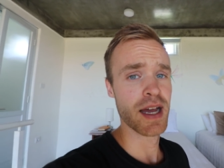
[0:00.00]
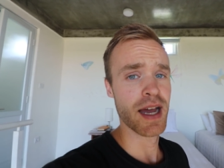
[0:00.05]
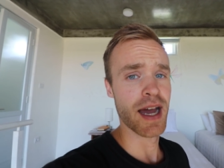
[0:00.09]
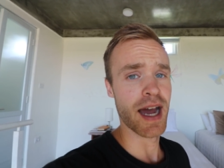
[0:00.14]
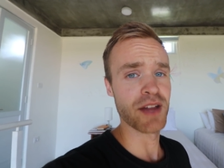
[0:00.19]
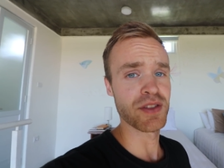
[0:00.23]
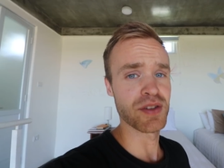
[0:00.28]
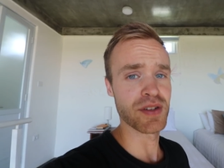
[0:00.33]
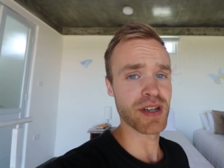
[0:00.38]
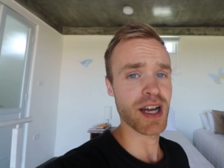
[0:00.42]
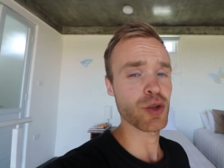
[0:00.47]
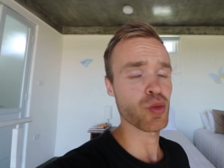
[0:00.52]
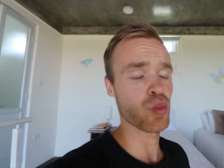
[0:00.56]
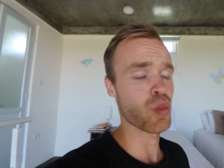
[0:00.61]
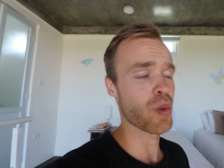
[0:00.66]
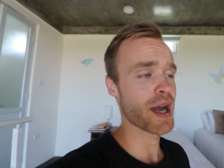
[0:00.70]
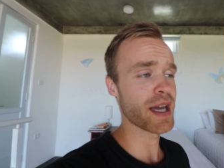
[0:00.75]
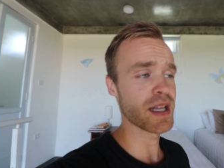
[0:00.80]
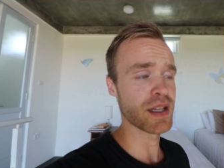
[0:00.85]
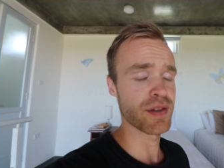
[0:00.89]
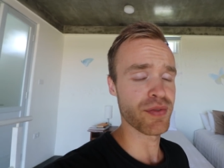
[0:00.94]
And do not
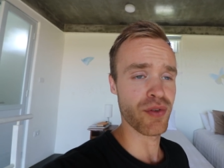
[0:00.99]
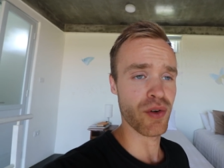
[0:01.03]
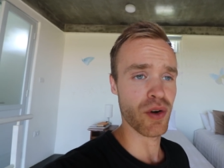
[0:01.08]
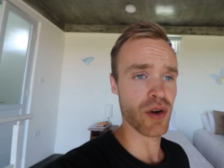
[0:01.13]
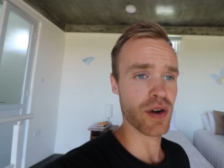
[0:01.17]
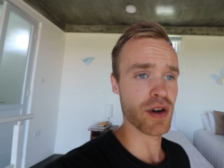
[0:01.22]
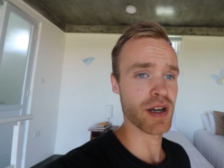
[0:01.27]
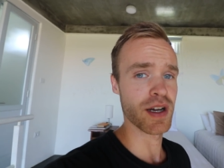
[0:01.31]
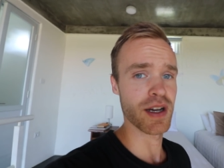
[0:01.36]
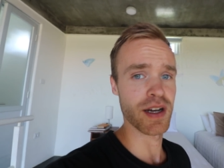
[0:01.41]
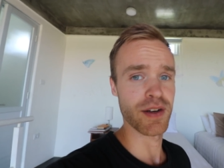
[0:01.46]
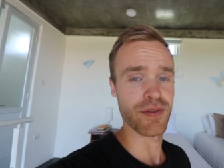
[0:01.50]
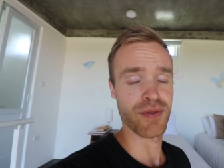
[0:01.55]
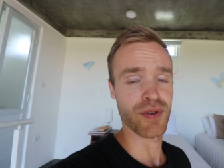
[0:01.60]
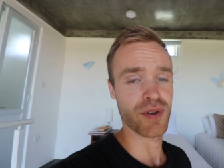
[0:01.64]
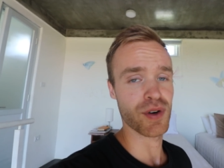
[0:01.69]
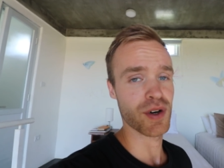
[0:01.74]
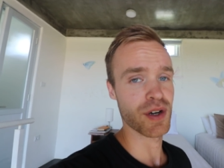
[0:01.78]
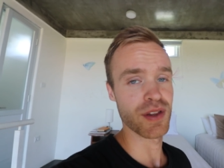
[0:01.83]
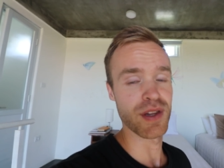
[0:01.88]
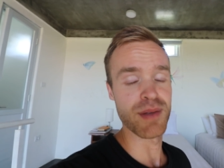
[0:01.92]
wait for
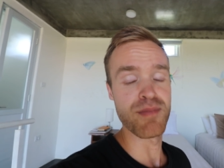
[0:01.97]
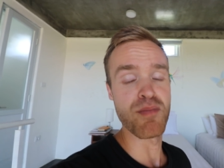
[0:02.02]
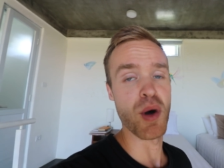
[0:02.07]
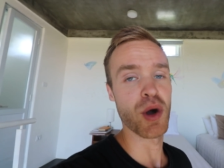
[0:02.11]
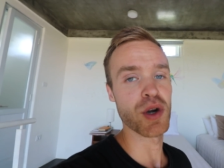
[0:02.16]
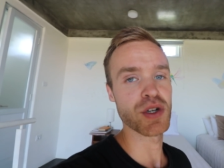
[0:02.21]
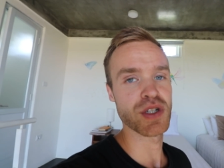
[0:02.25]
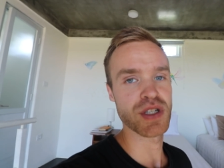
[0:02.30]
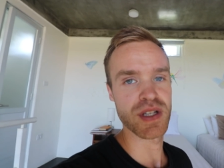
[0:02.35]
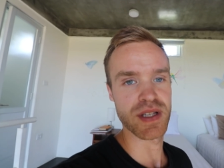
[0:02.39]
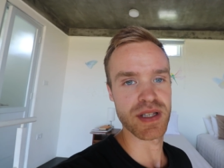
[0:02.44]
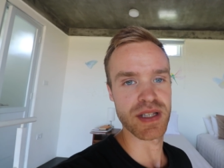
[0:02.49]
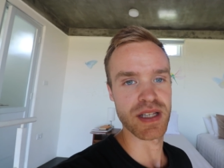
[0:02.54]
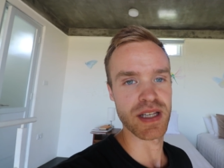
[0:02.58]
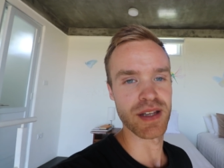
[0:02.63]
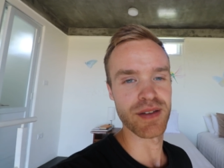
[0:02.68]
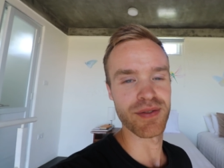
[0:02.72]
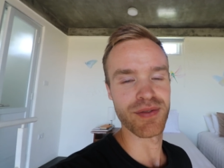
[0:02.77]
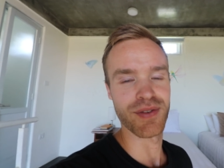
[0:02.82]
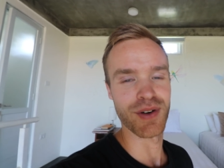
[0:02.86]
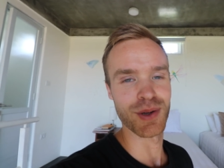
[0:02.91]
an
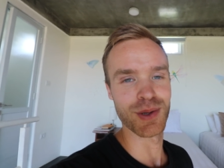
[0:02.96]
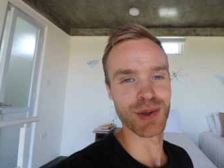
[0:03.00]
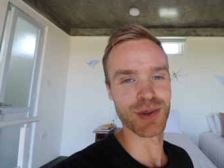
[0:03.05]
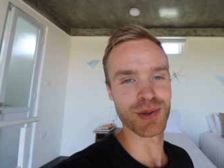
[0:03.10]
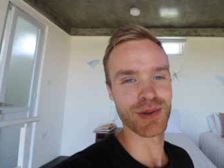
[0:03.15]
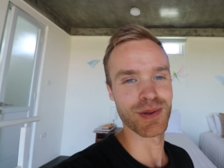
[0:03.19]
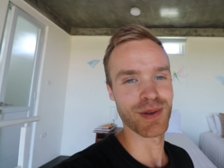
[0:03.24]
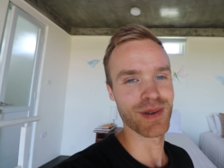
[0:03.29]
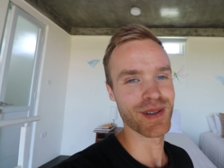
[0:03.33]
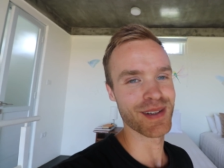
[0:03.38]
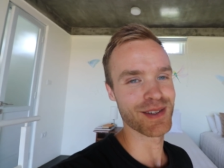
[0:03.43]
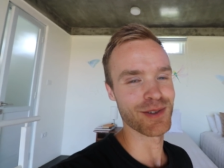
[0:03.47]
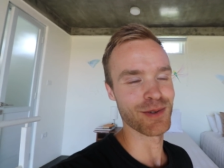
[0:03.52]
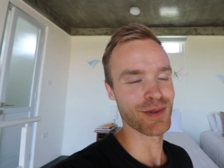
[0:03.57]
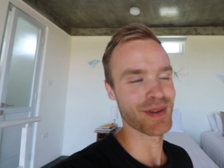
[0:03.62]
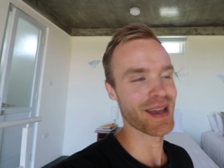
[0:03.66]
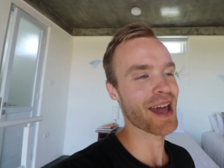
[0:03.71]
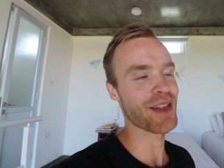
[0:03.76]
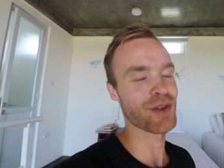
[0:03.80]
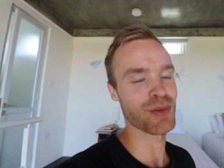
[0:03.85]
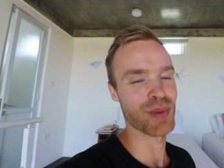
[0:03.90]
emergency for you to
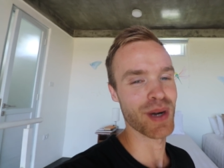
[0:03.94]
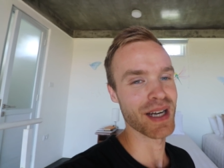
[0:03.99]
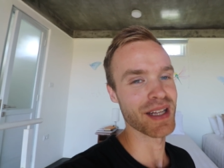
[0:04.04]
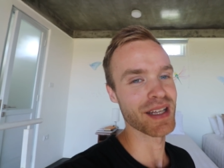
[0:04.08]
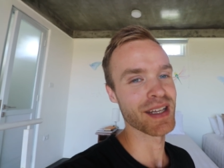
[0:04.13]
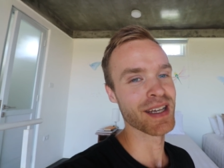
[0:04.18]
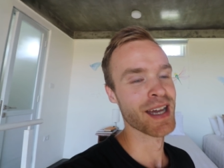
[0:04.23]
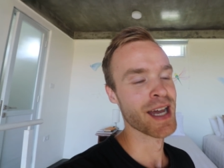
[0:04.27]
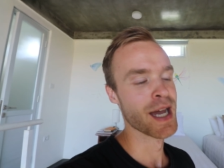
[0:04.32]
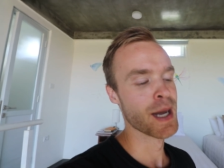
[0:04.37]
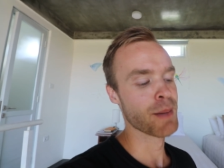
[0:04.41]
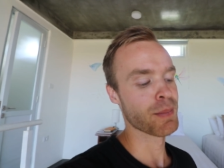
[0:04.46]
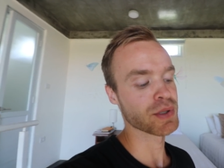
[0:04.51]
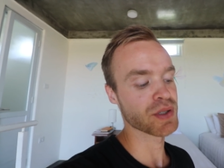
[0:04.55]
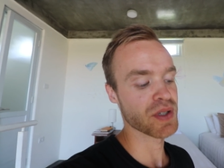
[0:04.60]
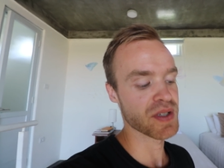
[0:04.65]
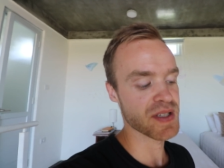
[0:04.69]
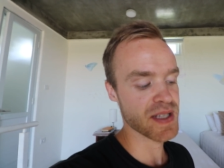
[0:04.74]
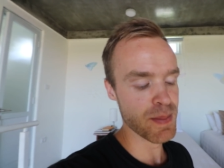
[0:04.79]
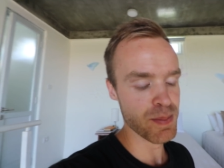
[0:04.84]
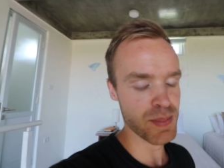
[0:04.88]
get ready, but to
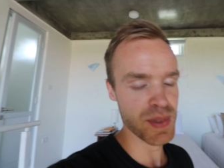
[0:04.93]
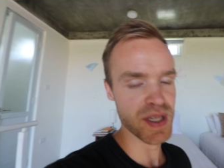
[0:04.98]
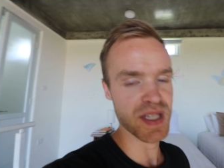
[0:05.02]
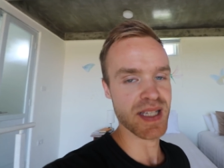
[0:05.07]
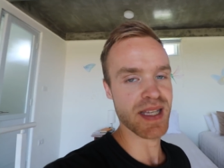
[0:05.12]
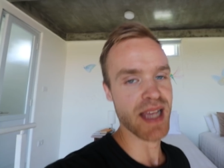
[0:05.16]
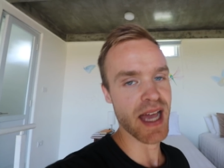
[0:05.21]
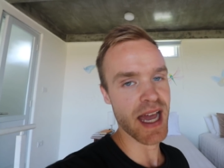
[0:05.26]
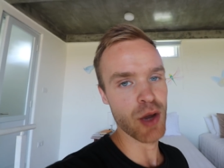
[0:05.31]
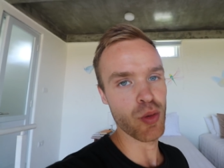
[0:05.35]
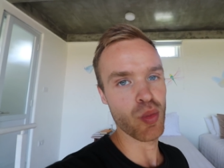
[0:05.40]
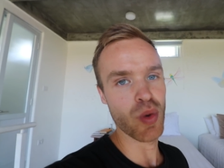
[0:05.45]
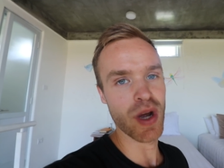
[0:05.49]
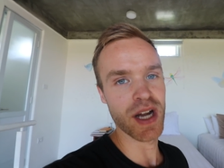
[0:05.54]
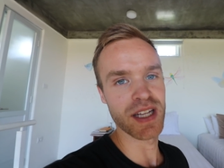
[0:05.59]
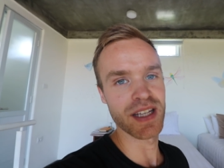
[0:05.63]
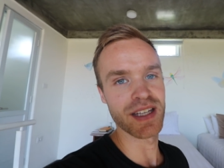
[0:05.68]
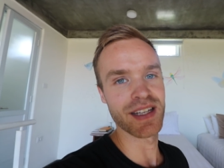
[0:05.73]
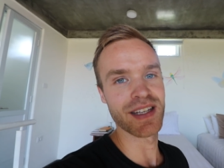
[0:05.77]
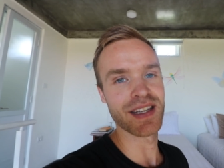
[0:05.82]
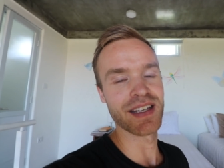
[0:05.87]
simply stay
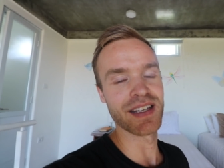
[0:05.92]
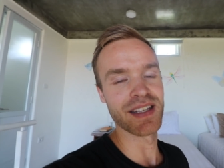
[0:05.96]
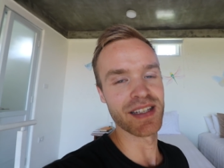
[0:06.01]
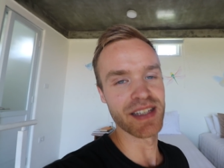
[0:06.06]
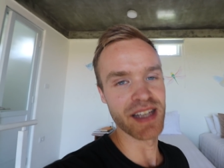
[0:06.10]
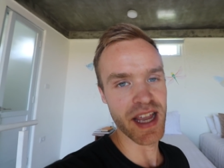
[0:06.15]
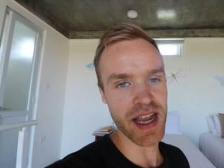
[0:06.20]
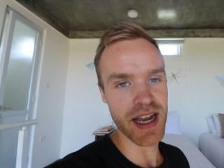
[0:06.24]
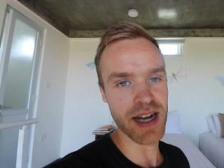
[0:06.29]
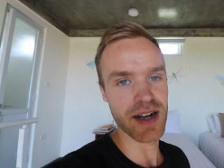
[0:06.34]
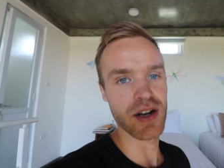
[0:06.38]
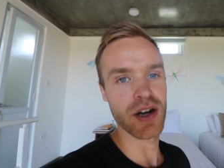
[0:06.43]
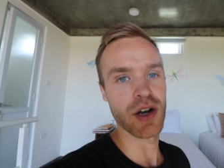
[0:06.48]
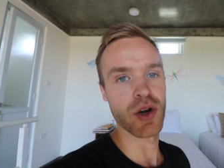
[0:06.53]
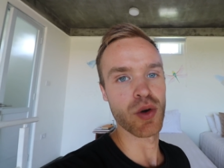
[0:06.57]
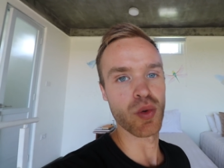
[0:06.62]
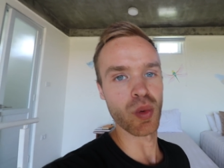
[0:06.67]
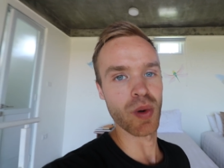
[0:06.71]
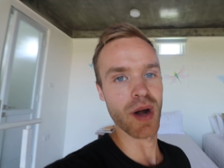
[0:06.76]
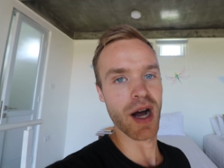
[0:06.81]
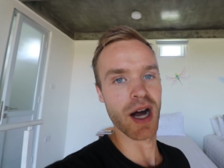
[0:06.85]
ready year
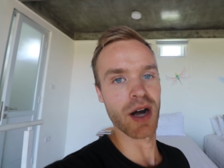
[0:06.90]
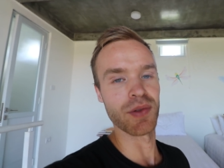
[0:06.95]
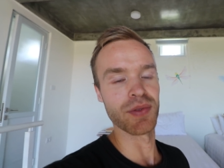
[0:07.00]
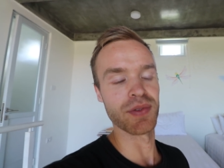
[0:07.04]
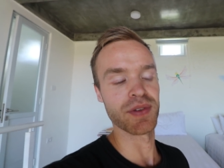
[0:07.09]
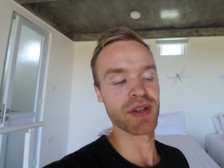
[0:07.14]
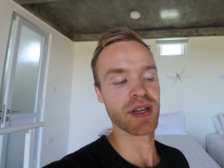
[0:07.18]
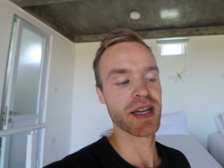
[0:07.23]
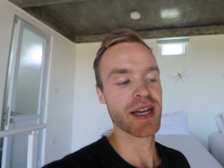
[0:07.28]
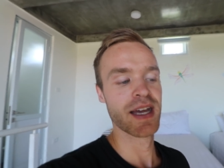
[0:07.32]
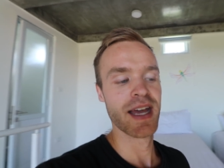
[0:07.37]
round.